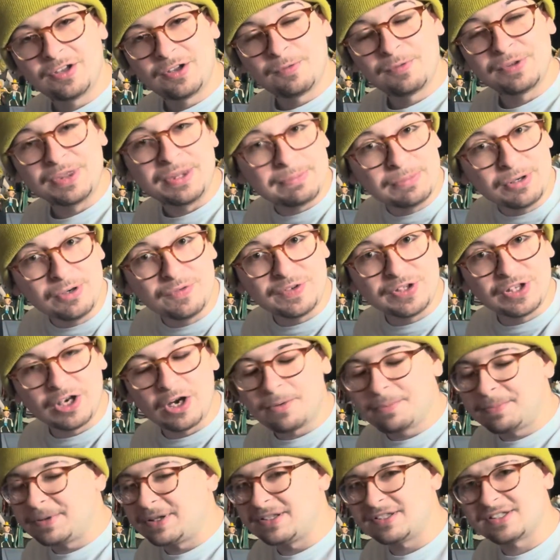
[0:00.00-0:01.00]
when the movie
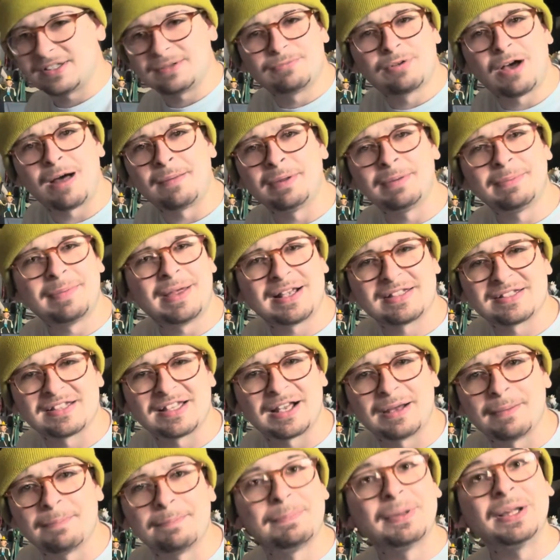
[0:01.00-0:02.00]
opens and probably makes
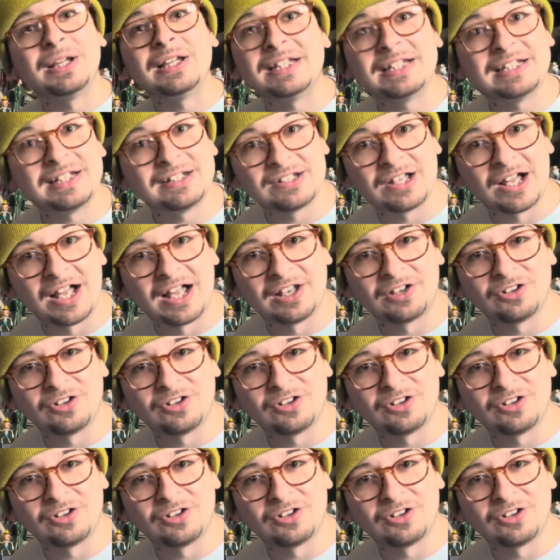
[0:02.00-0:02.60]
like $1 billion,